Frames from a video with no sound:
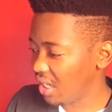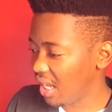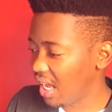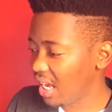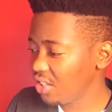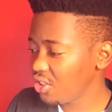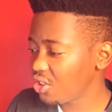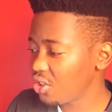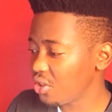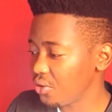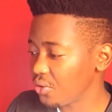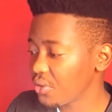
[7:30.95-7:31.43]

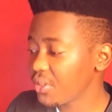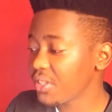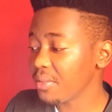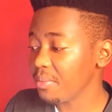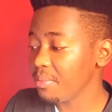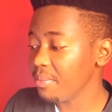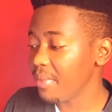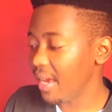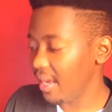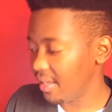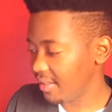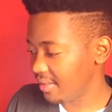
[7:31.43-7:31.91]
Solange looks
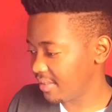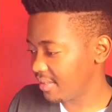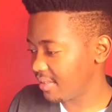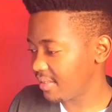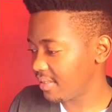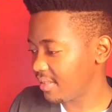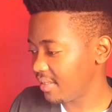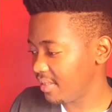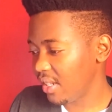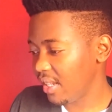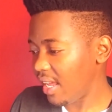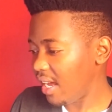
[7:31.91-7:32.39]
a
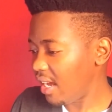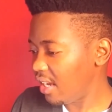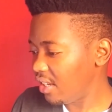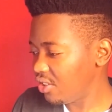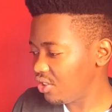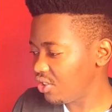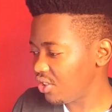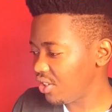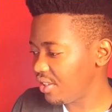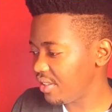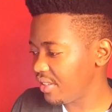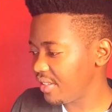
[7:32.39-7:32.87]
mess.
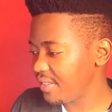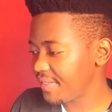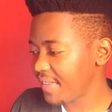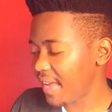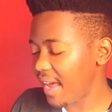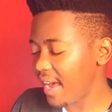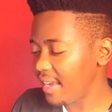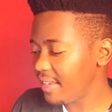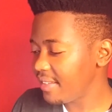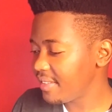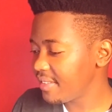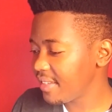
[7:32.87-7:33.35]
Solange in
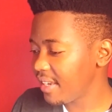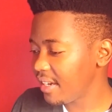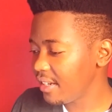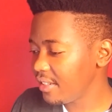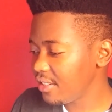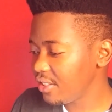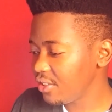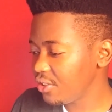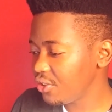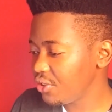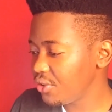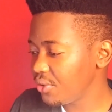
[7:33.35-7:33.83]
this ice
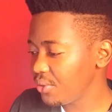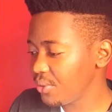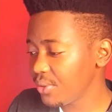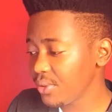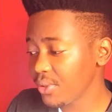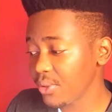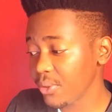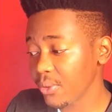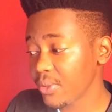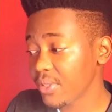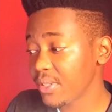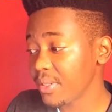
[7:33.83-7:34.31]
skating
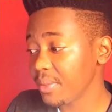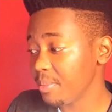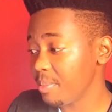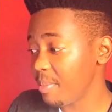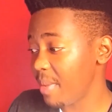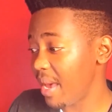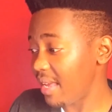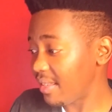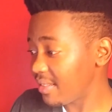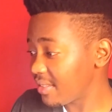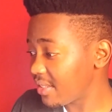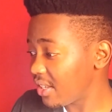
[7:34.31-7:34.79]
shoes looks a
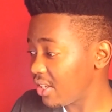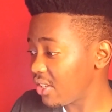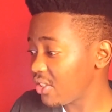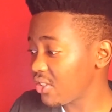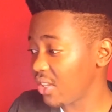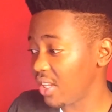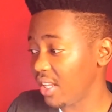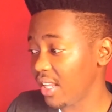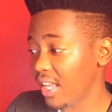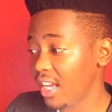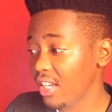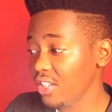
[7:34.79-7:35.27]
mess.
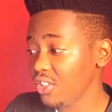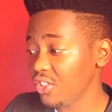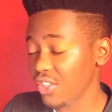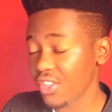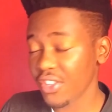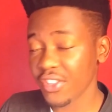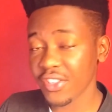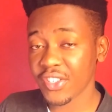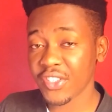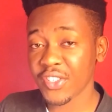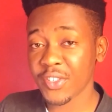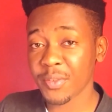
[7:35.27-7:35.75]
Solange
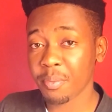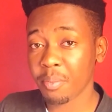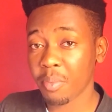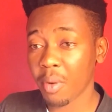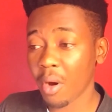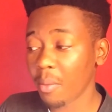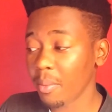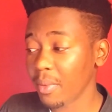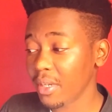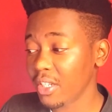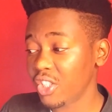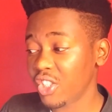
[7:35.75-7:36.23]
in this
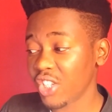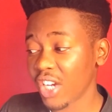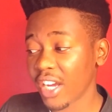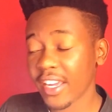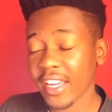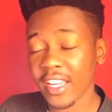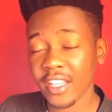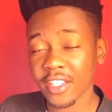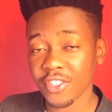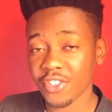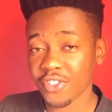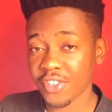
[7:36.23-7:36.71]
bomber
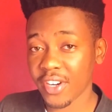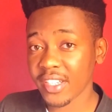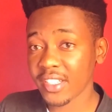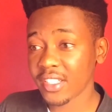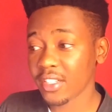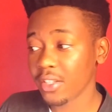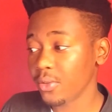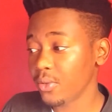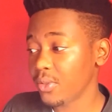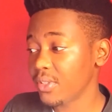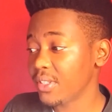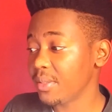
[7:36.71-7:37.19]
jacket
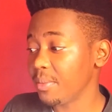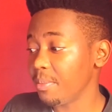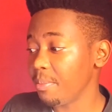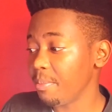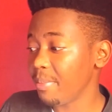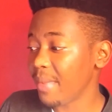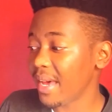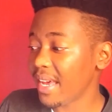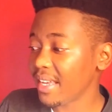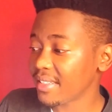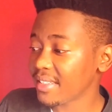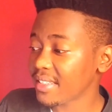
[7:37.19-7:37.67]
dress looks a
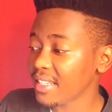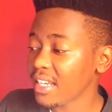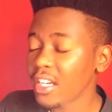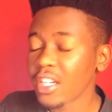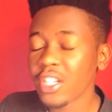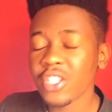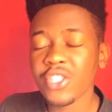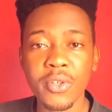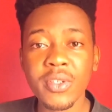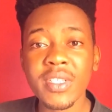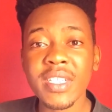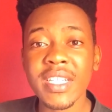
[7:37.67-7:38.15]
mess.
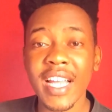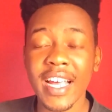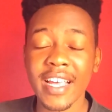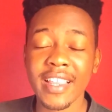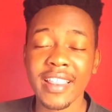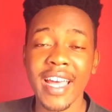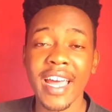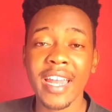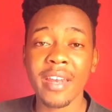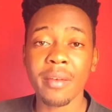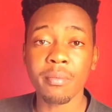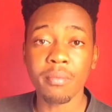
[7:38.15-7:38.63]
She looks
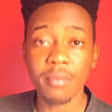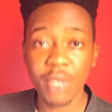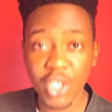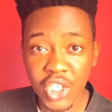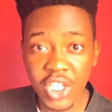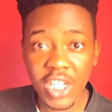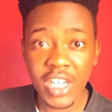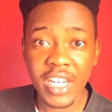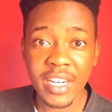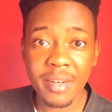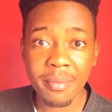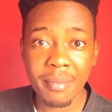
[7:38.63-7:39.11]
like that
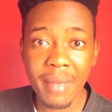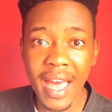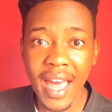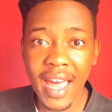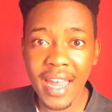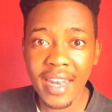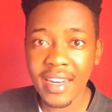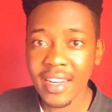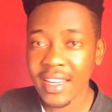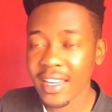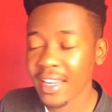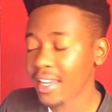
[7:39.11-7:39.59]
Michelin
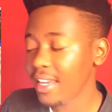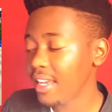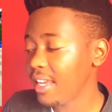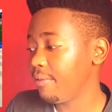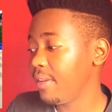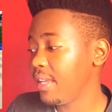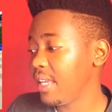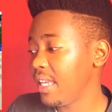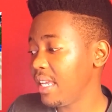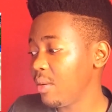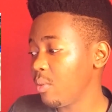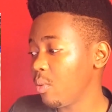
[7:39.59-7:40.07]
man
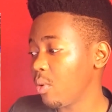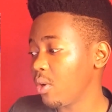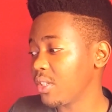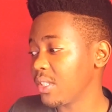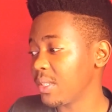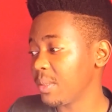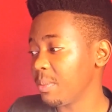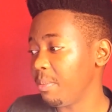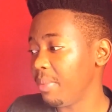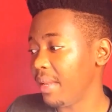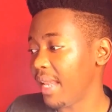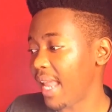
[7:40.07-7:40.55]
if he
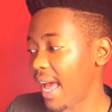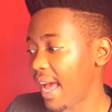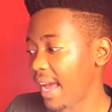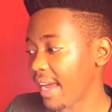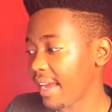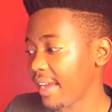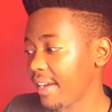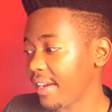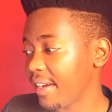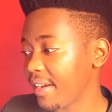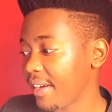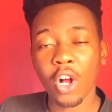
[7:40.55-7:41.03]
was
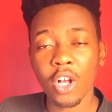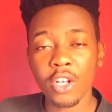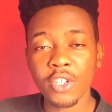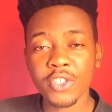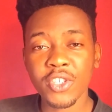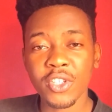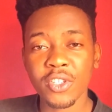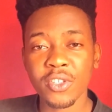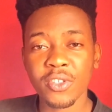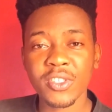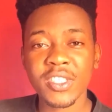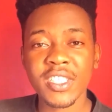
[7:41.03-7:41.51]
black. She
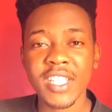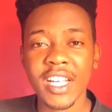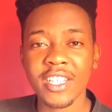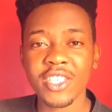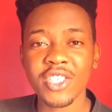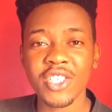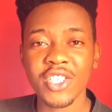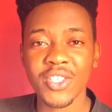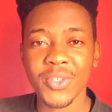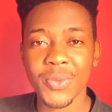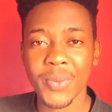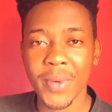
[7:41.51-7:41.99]
also looks
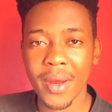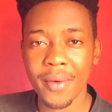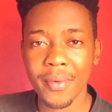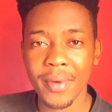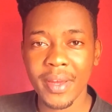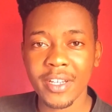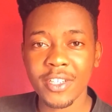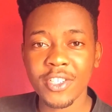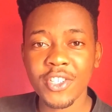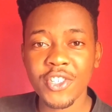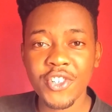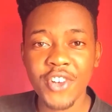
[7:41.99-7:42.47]
like she's
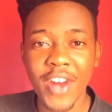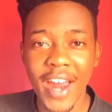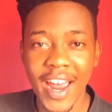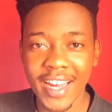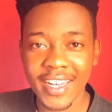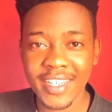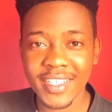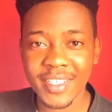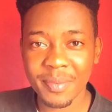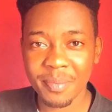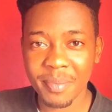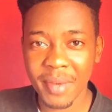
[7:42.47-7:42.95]
wearing
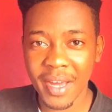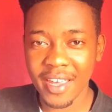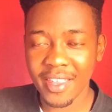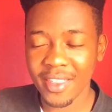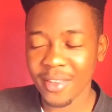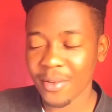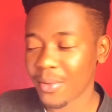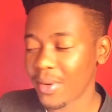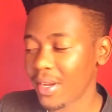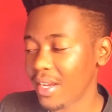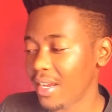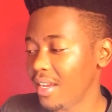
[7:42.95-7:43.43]
trash,
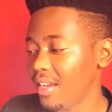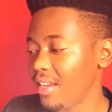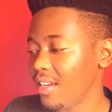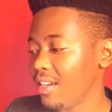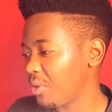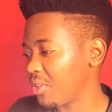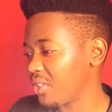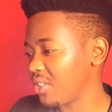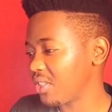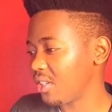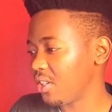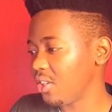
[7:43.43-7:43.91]
by the way.
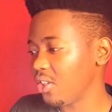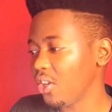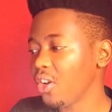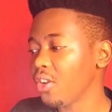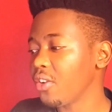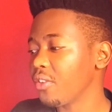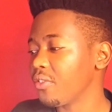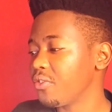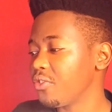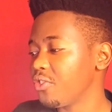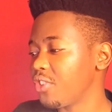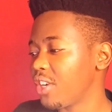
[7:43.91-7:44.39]
There was a
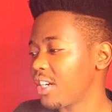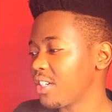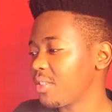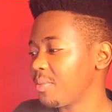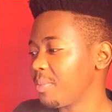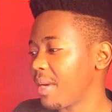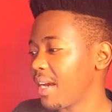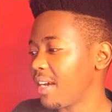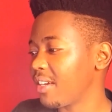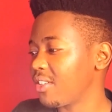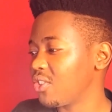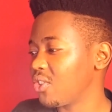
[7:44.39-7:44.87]
lot of
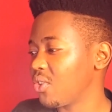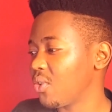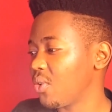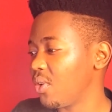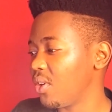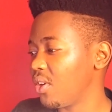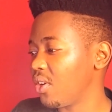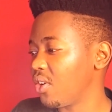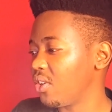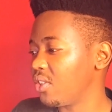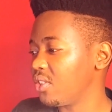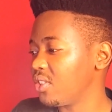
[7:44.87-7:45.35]
trash bags
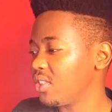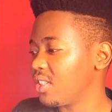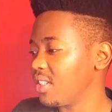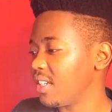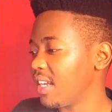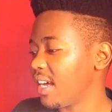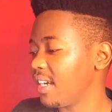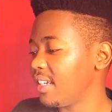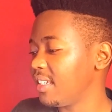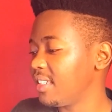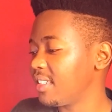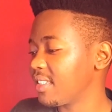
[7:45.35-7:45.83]
going on
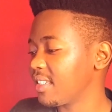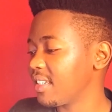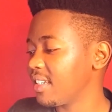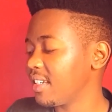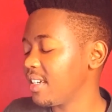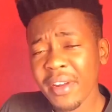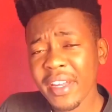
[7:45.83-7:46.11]
tonight.